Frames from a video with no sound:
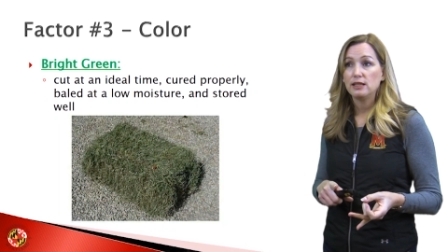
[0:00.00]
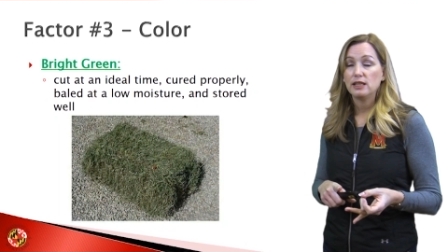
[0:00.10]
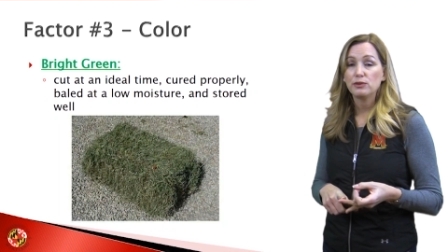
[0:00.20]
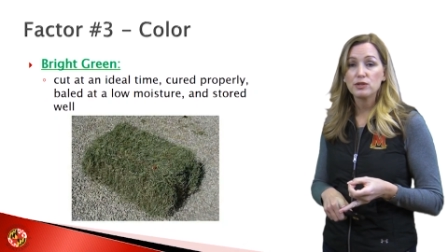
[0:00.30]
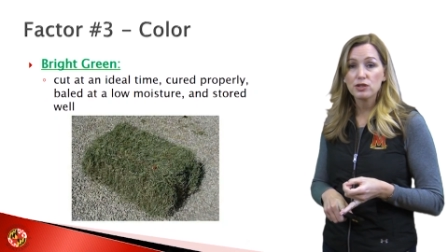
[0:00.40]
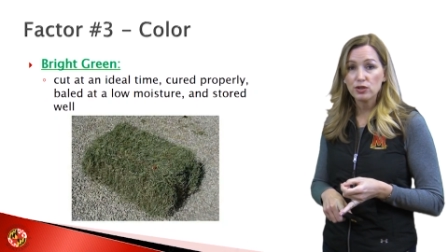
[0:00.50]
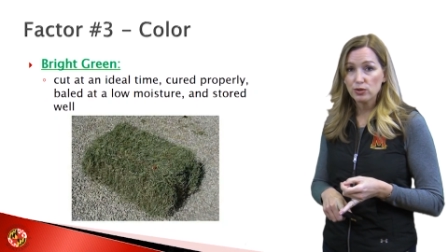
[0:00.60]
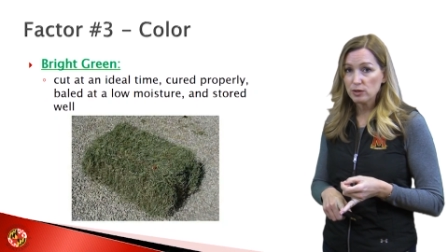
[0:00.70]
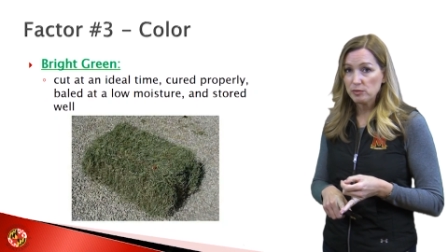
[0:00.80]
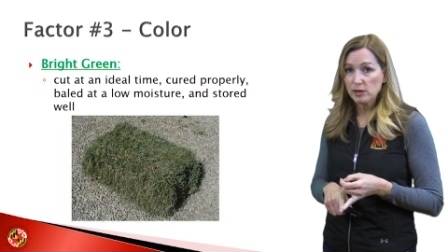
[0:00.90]
It was
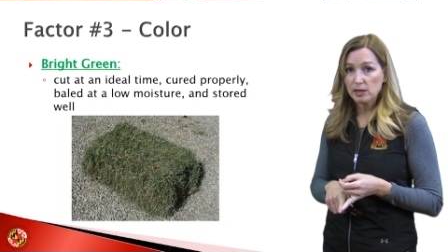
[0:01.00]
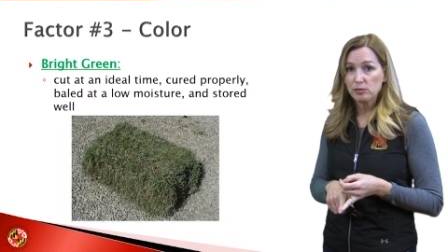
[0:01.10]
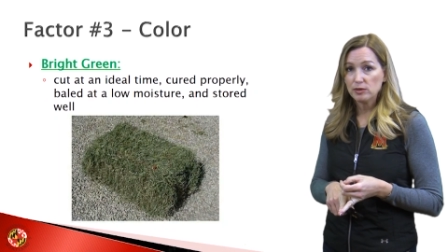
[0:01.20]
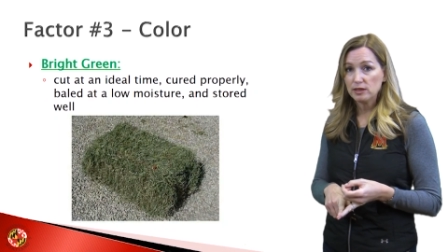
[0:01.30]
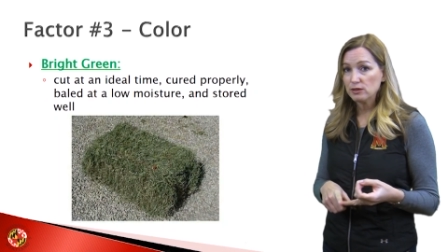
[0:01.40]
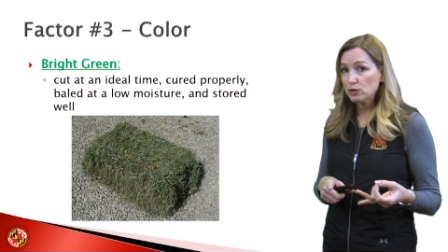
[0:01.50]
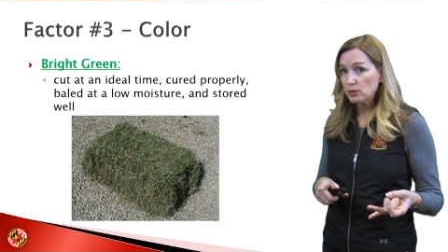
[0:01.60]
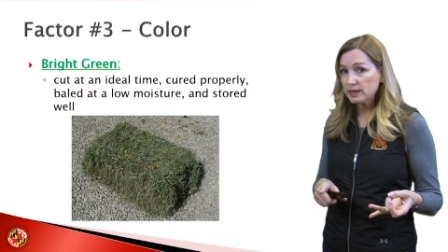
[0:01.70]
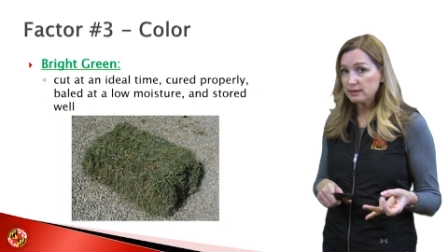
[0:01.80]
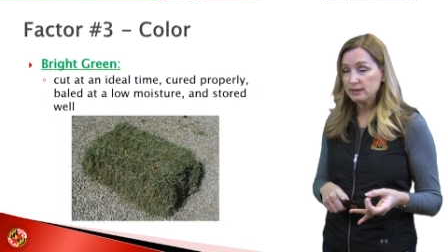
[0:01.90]
cured properly or
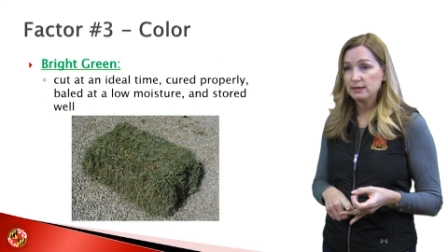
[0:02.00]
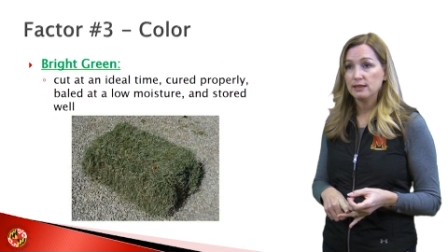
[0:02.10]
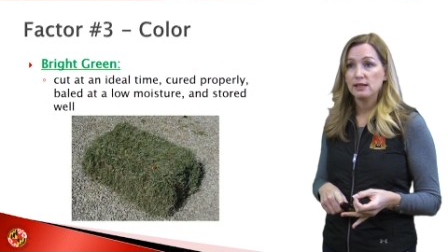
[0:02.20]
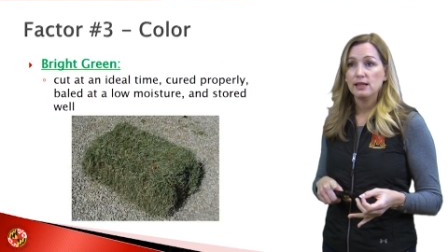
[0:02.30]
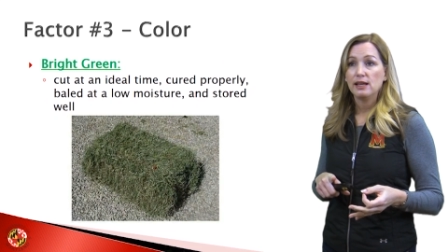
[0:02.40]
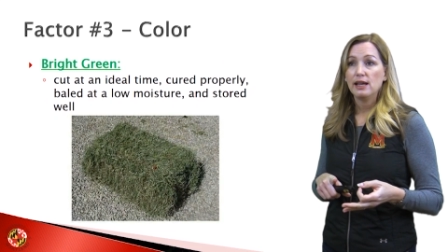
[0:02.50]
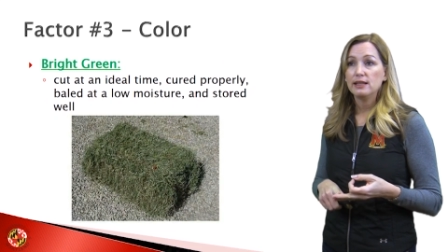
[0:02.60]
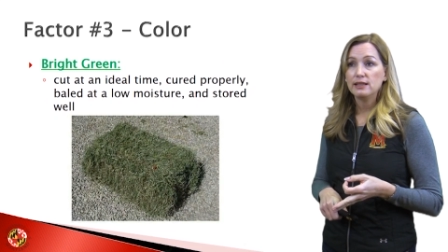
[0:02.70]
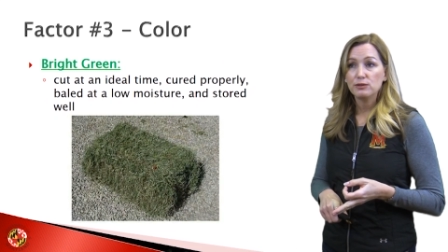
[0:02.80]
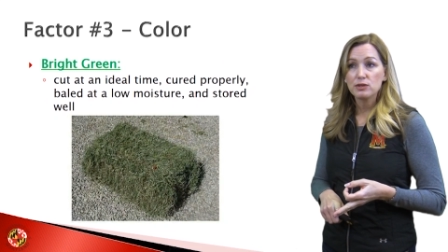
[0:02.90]
quickly, and
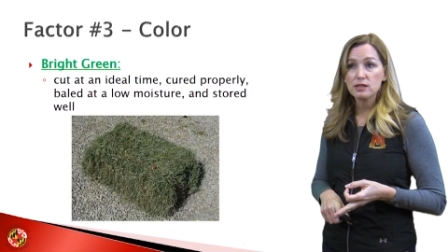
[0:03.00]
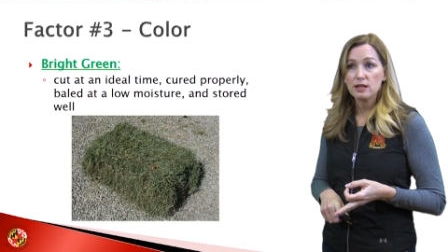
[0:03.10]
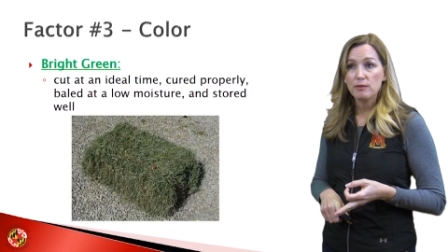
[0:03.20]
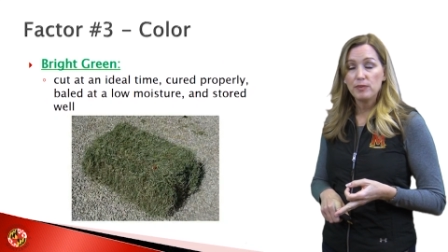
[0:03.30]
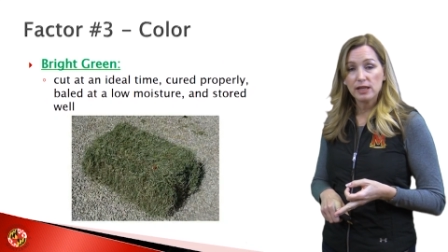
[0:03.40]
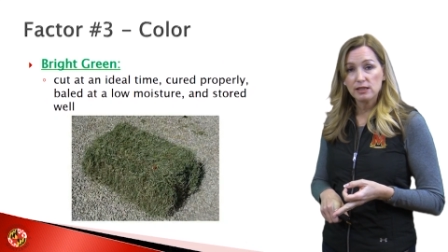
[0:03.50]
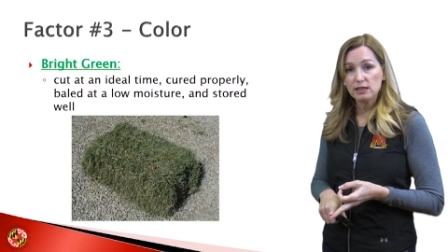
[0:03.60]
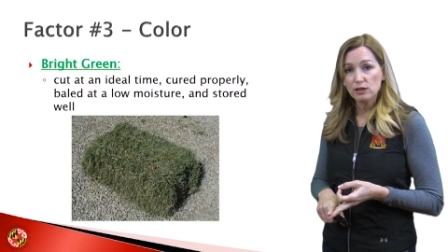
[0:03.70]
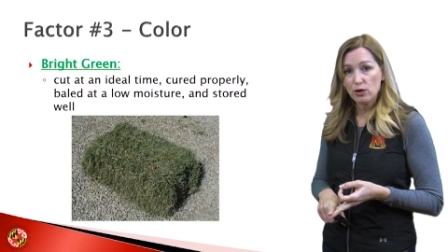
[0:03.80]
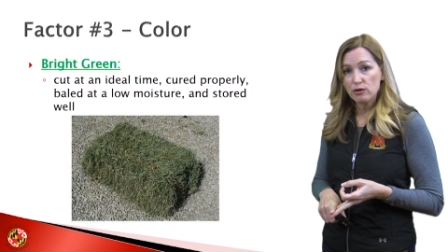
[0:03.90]
it was baled at a
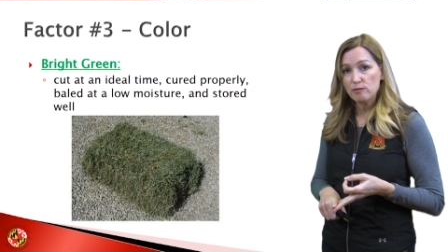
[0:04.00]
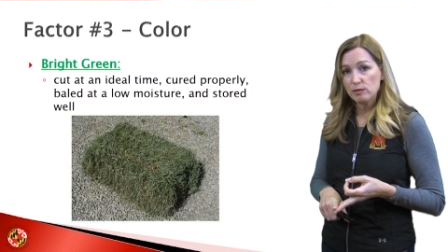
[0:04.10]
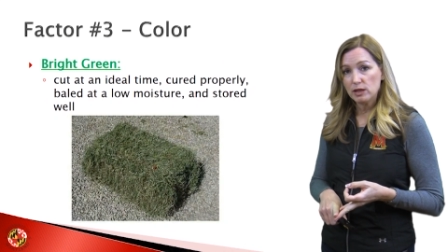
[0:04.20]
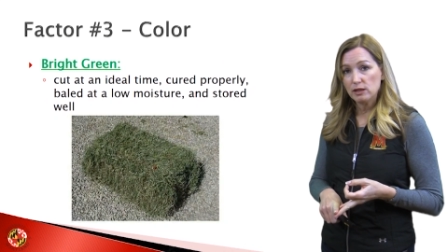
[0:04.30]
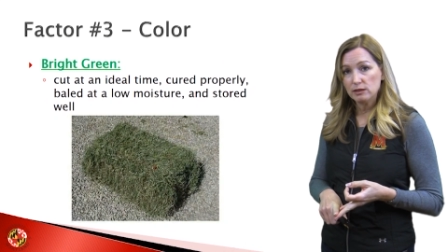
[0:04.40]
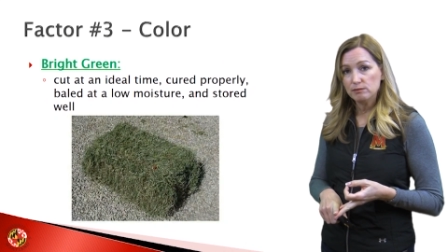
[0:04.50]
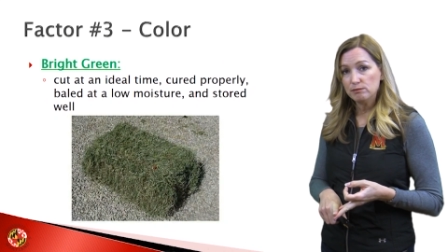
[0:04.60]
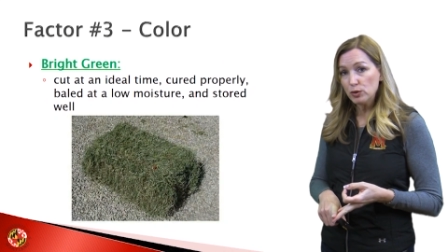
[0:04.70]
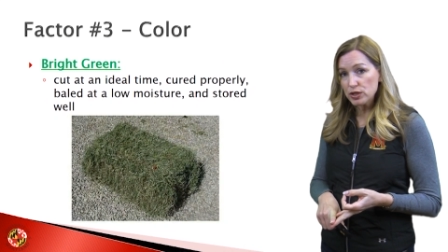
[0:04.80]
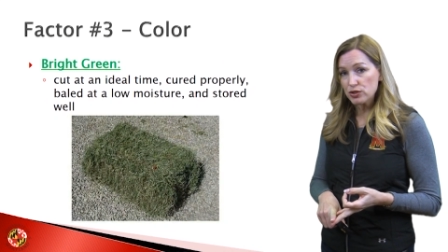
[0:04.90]
lower
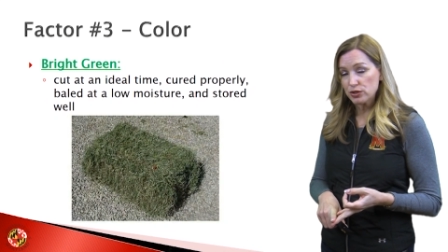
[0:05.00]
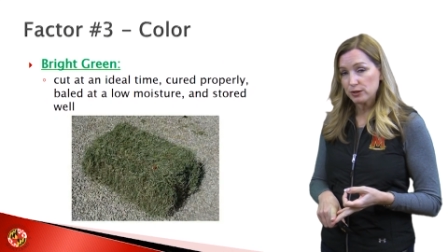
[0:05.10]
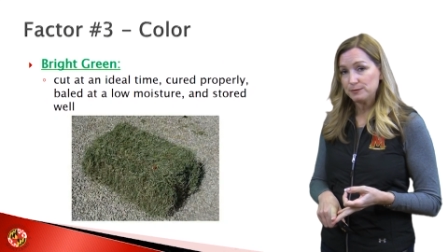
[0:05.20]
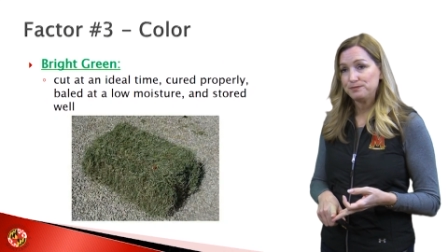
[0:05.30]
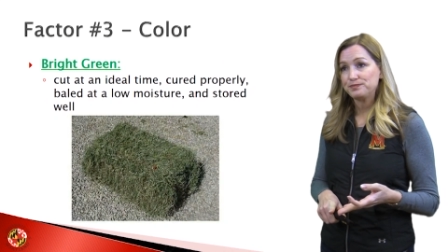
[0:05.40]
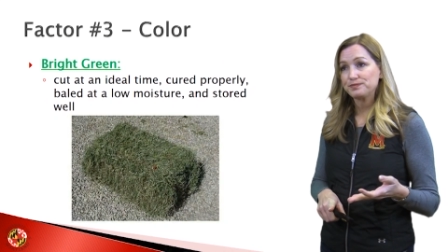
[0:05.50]
moisture.